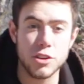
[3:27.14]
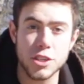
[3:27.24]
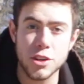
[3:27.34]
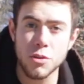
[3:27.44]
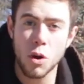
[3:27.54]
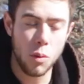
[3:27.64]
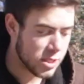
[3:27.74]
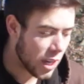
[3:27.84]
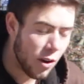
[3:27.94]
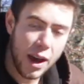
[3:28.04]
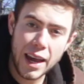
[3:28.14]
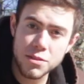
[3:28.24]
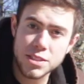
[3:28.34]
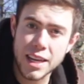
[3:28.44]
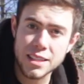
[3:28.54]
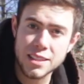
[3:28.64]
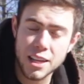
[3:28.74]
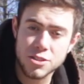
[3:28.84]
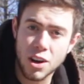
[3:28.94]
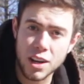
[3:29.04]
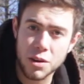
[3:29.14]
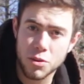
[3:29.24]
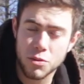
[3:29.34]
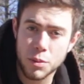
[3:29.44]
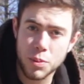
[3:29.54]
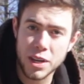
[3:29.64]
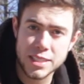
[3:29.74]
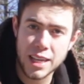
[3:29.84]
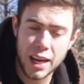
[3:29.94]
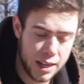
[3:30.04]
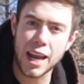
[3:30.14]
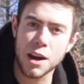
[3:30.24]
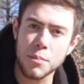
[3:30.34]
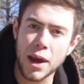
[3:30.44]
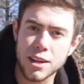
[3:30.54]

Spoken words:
ado, let's go ahead and let's get into that truck and we'll replace that airbag